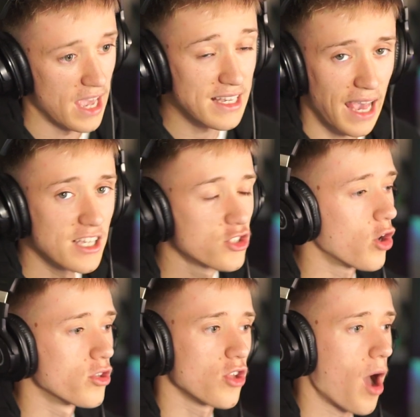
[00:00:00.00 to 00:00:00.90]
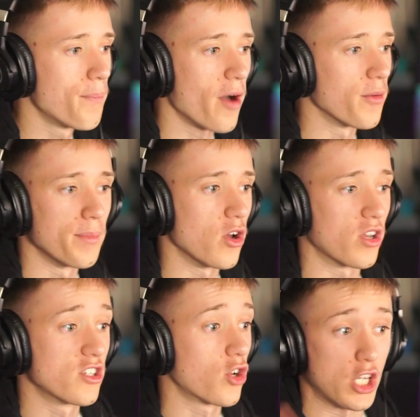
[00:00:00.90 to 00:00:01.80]
He yeah, he's gone above know. and
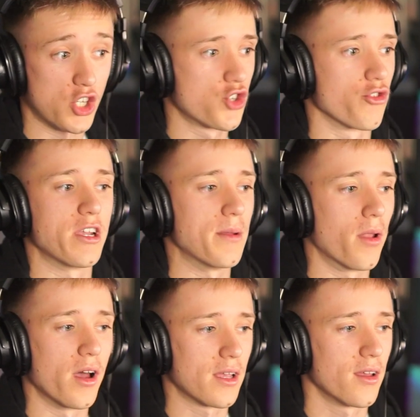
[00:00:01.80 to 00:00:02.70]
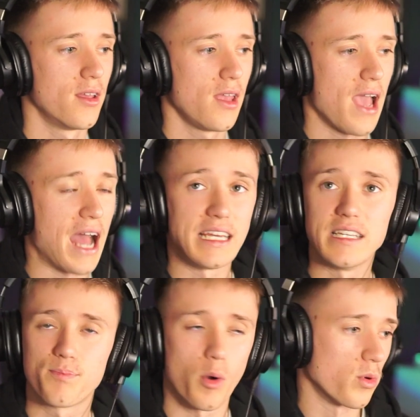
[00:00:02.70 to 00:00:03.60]
beyond. He's gone extreme. Like, and
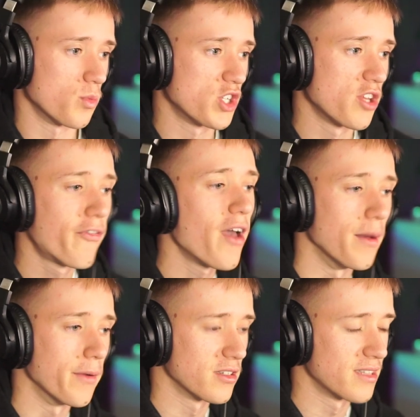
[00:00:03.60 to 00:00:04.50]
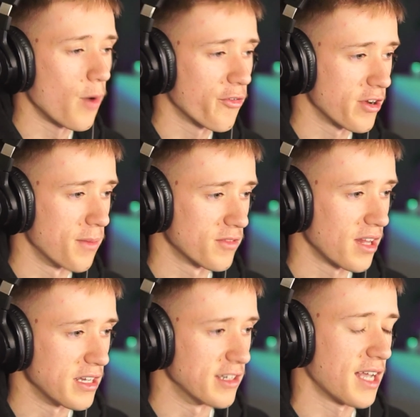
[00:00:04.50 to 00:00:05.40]
he's but which is fair because now three
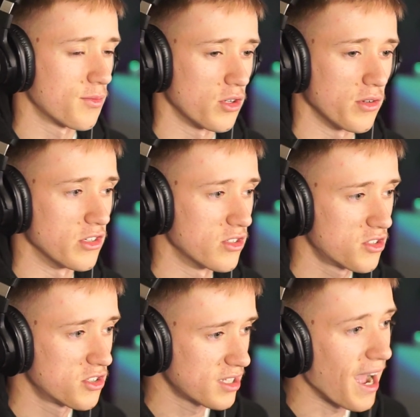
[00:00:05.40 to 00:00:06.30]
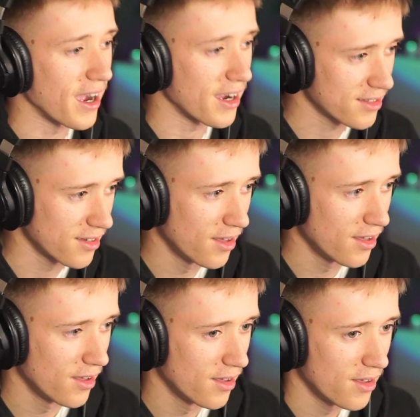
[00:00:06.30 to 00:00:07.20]
months later he's absolutely stacked.
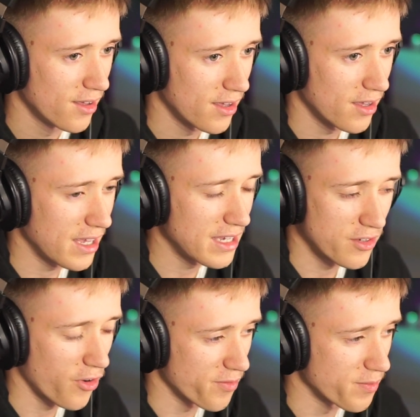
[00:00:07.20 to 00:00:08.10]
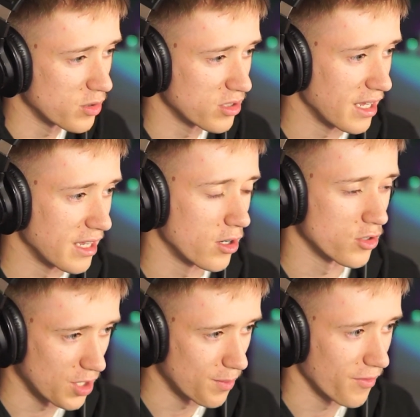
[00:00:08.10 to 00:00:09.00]
Mm. Eats five meals a day,
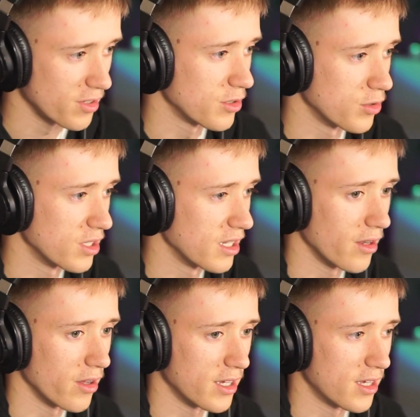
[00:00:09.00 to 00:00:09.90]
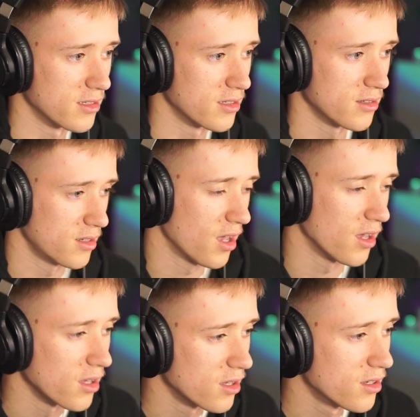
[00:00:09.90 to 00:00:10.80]
goes gym every single day. Like he's
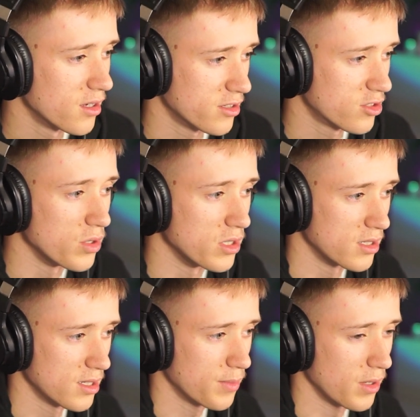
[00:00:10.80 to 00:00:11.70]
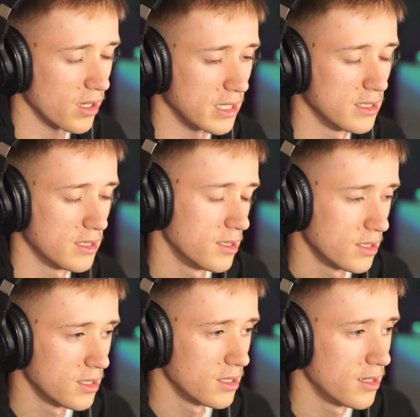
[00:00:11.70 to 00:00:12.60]
yeah, he's sorted. But like,
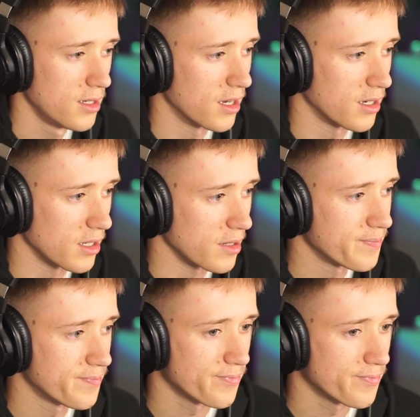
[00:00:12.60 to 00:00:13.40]
I don't know.